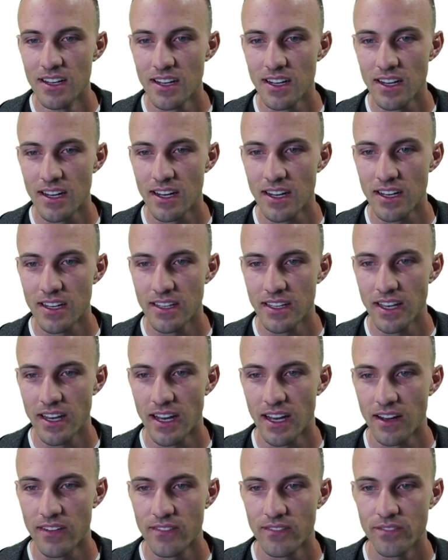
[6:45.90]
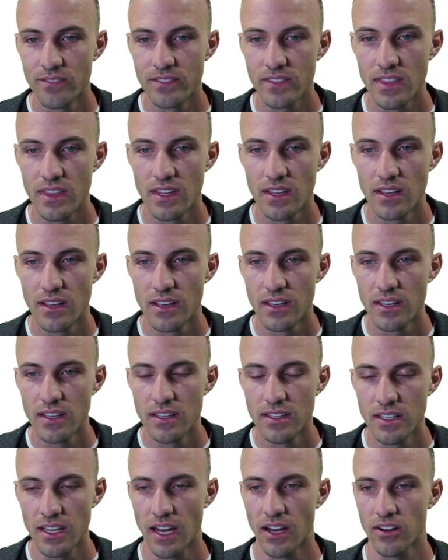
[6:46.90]
uh, yeah.
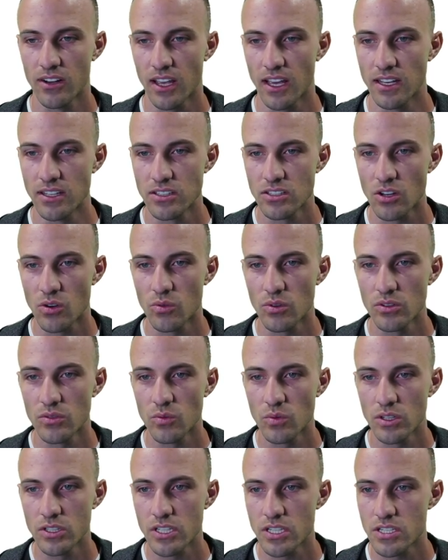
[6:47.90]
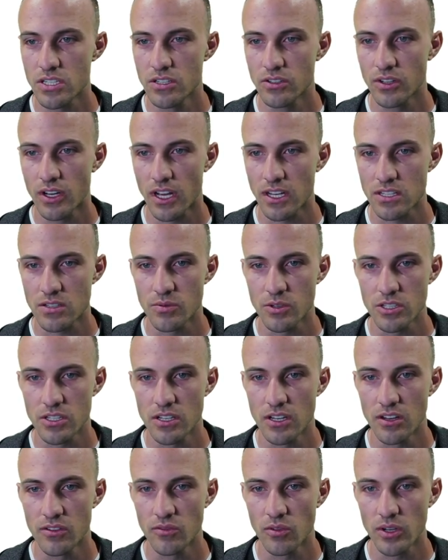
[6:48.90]
Yeah, okay. So we'll, we'll just do customers
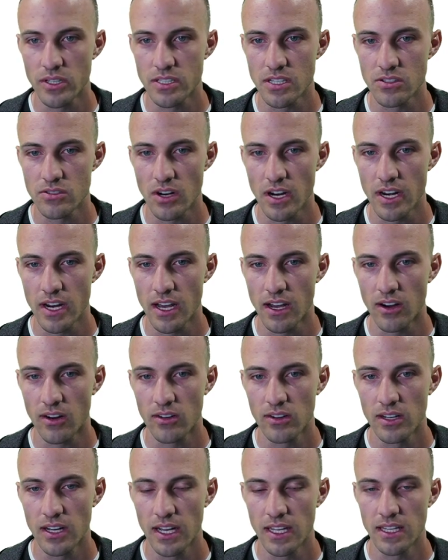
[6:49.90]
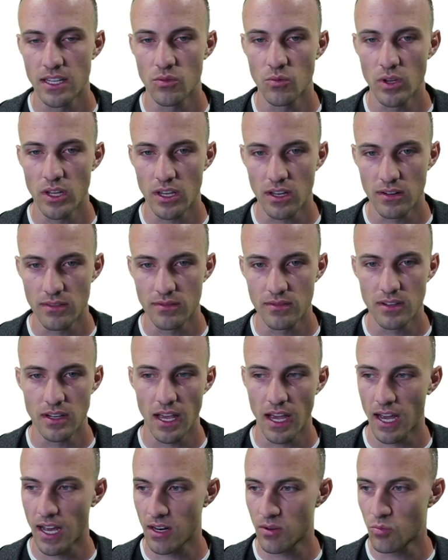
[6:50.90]
and invoices right now, and then we can
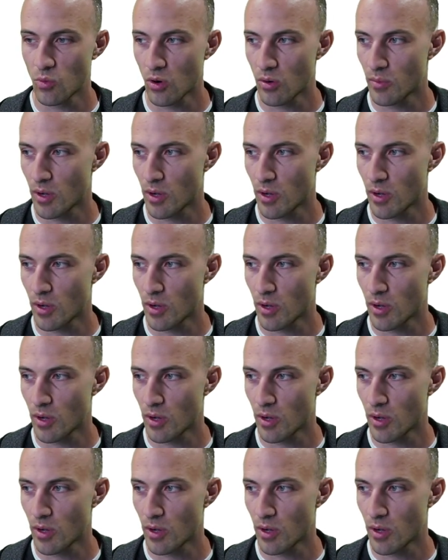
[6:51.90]
add more